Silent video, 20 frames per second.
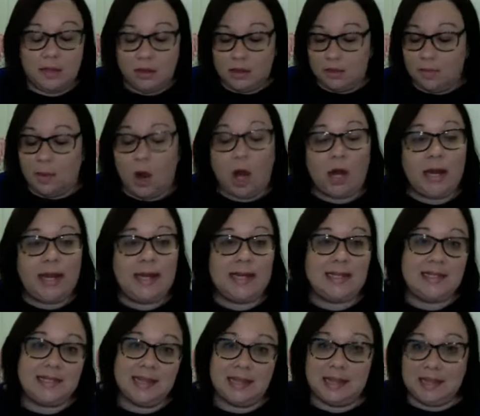the party
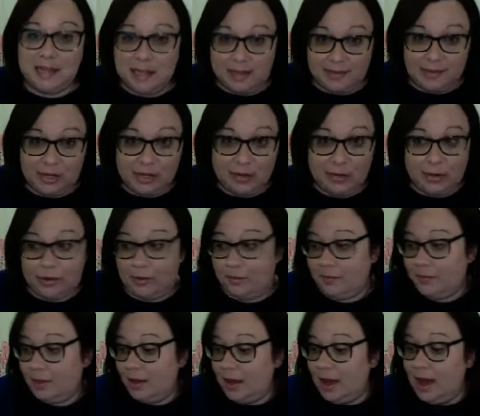is in the living room